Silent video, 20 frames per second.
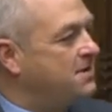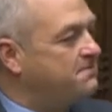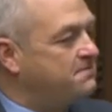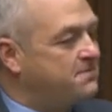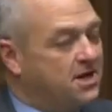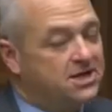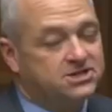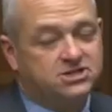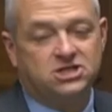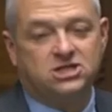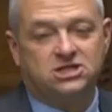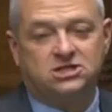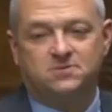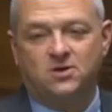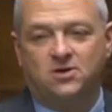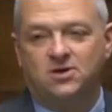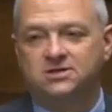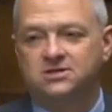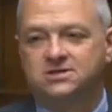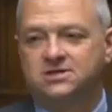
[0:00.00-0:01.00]
personal
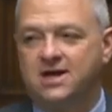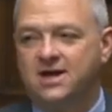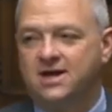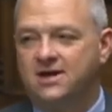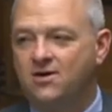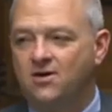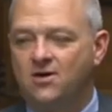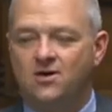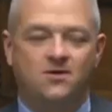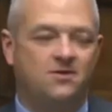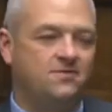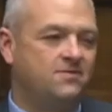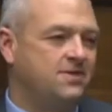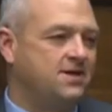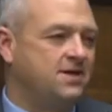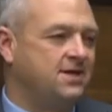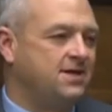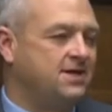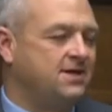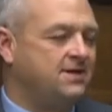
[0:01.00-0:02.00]
experience, they are
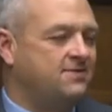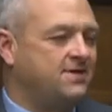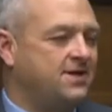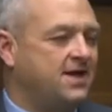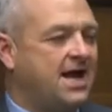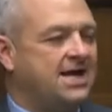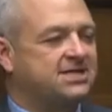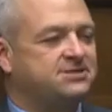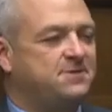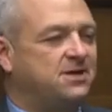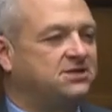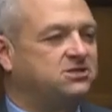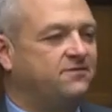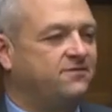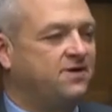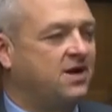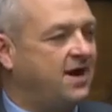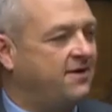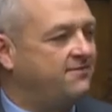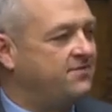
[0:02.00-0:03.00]
the aspect of
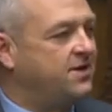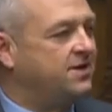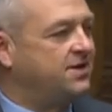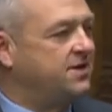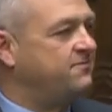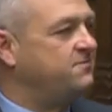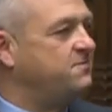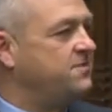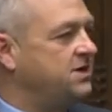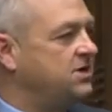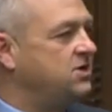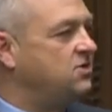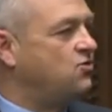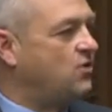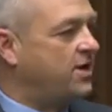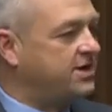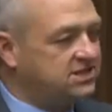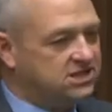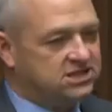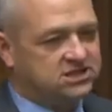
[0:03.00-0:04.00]
life that give me
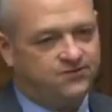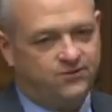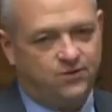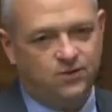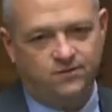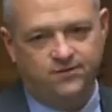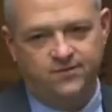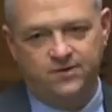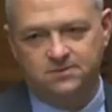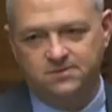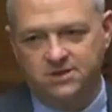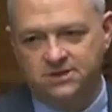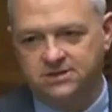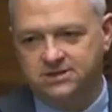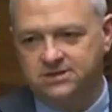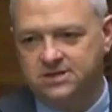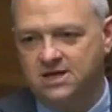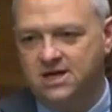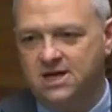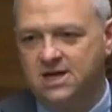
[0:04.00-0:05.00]
greatest
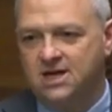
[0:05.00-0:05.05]
fulfilment.